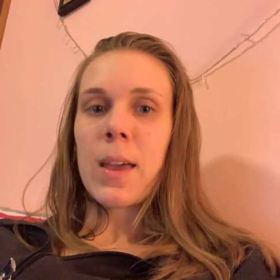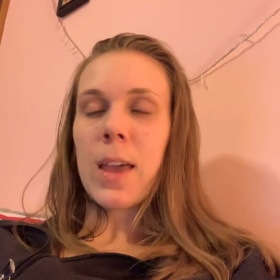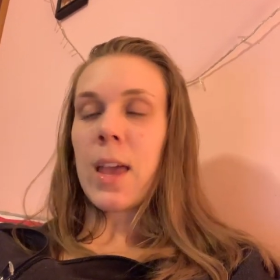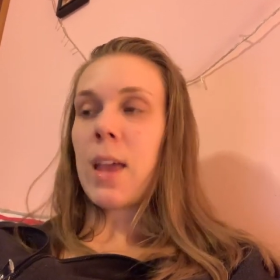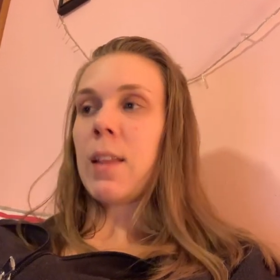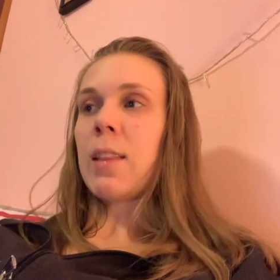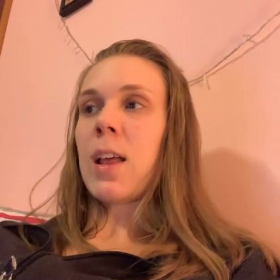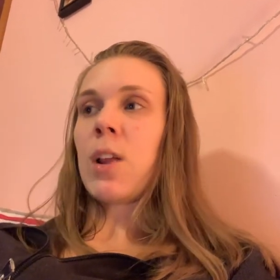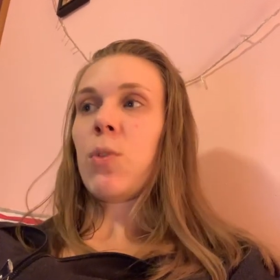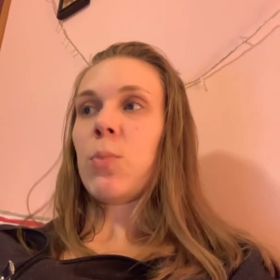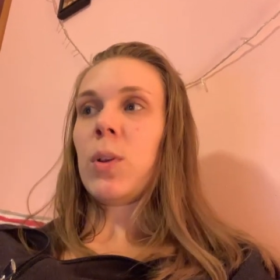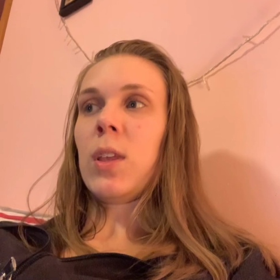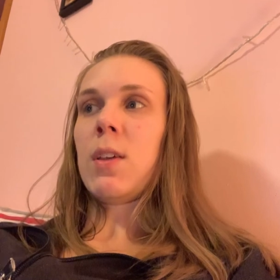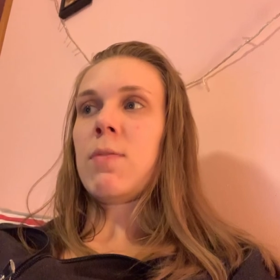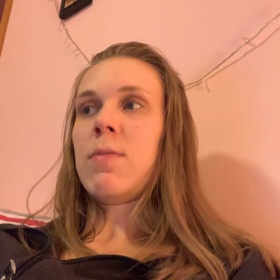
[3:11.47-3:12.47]
and that it
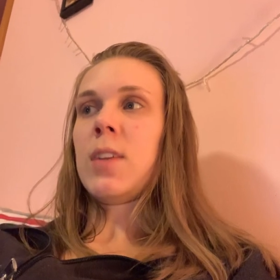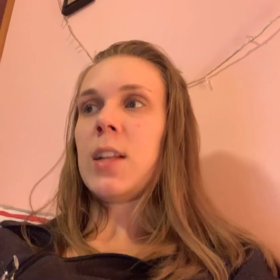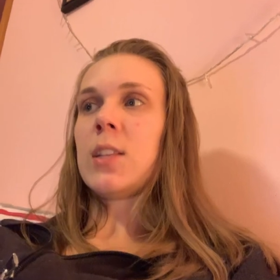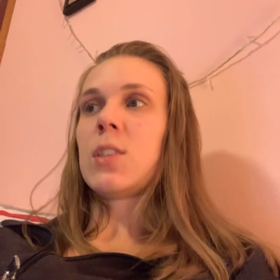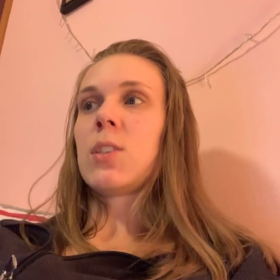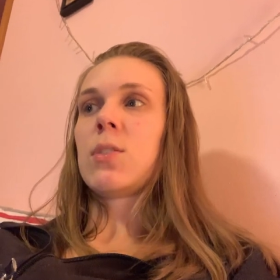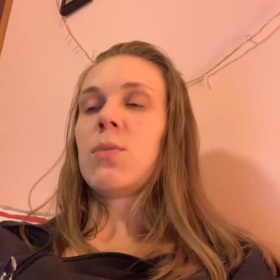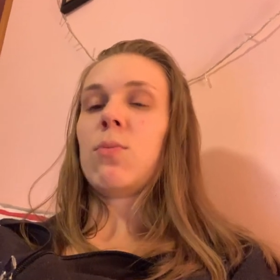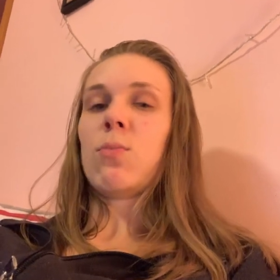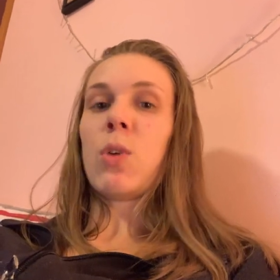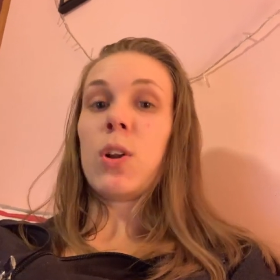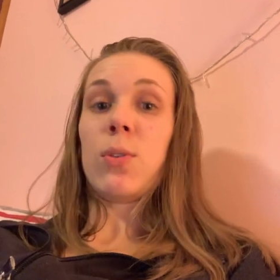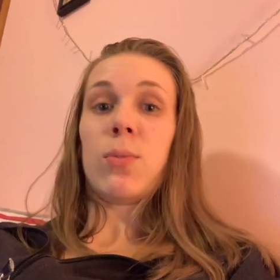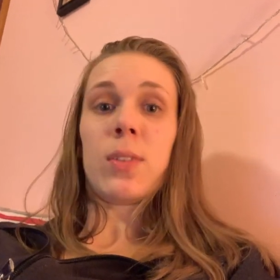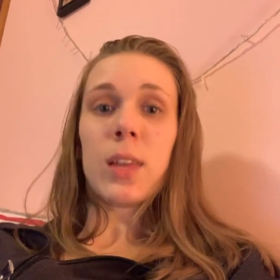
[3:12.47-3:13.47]
really fits
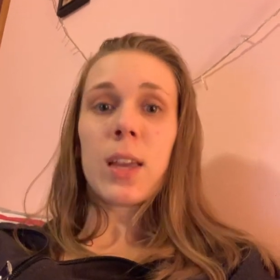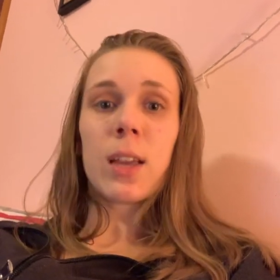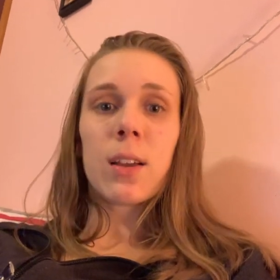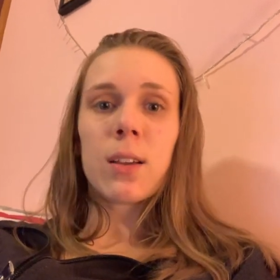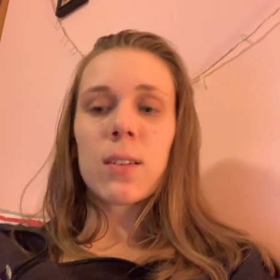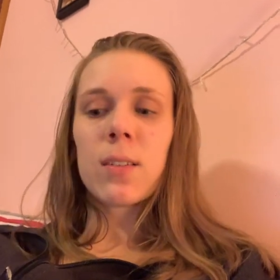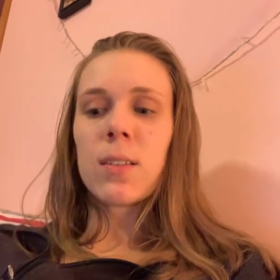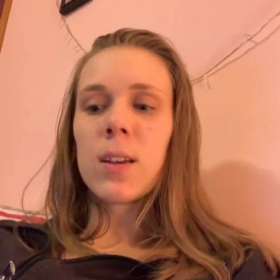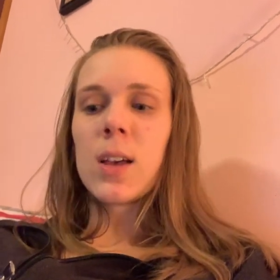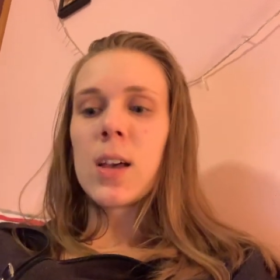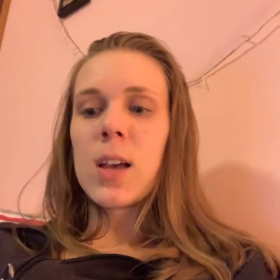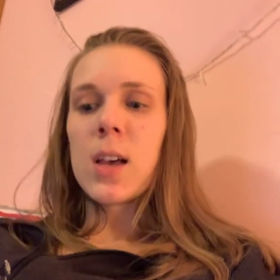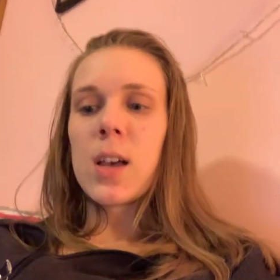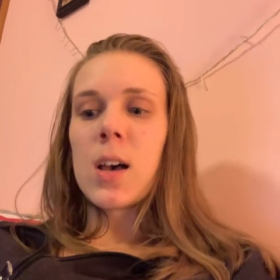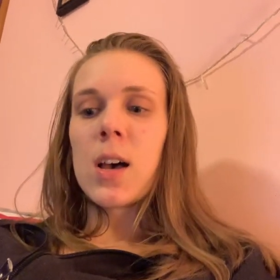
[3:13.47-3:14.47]
what you think.
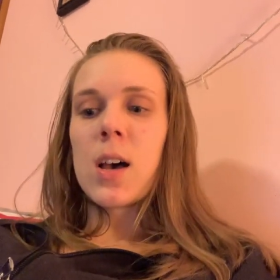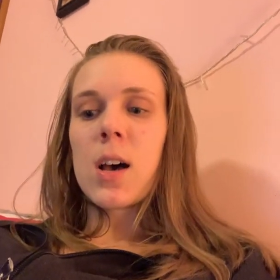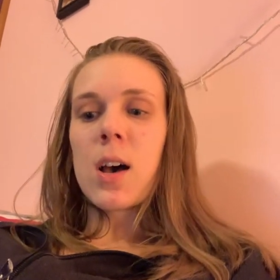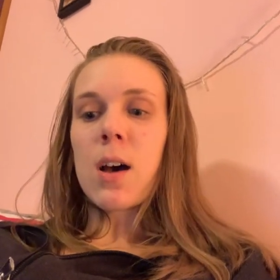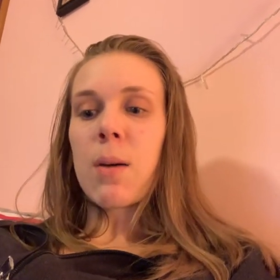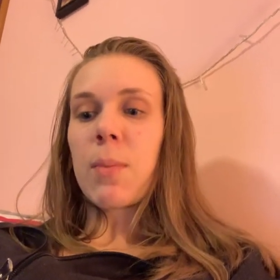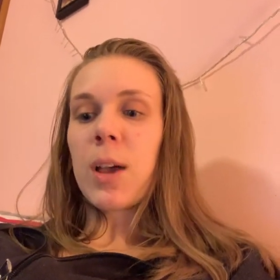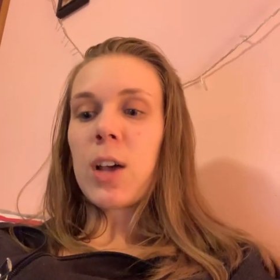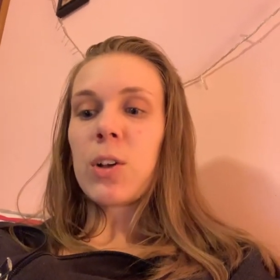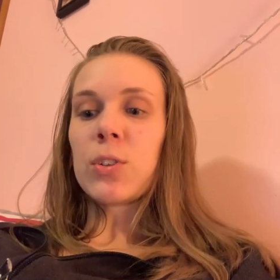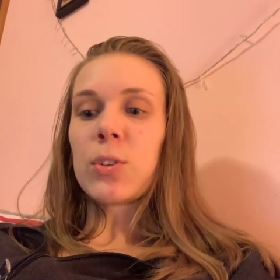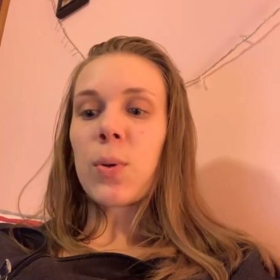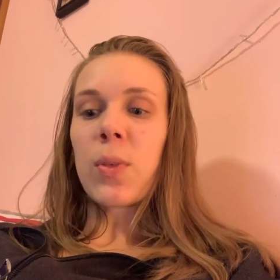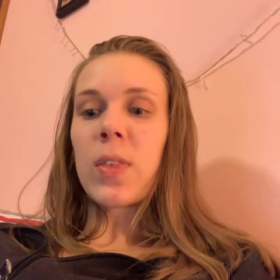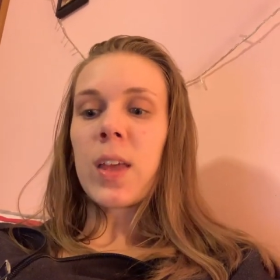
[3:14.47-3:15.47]
I
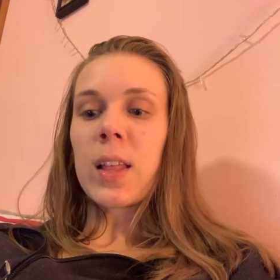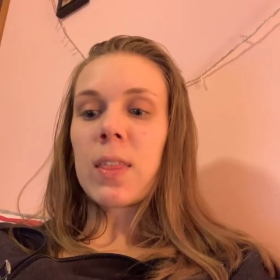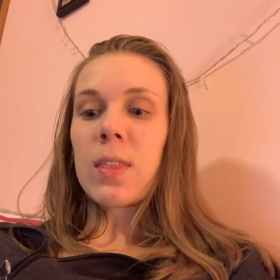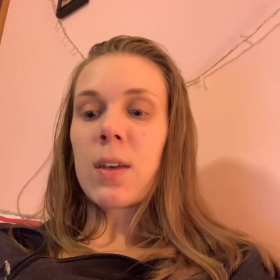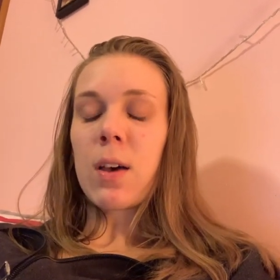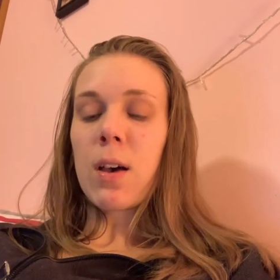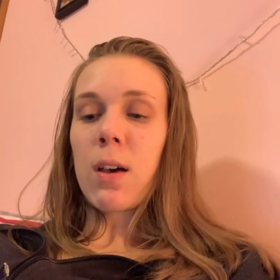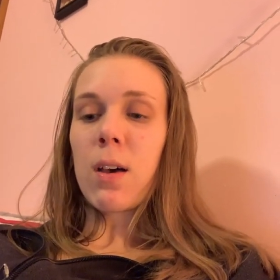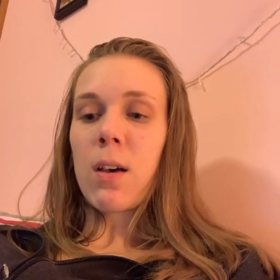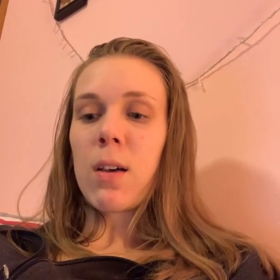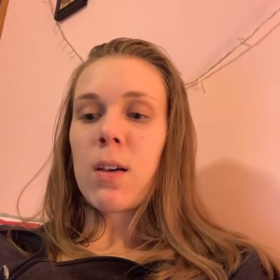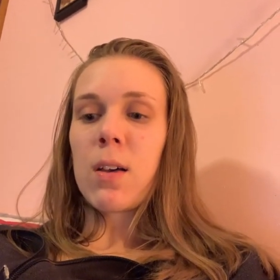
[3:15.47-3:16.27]
also think the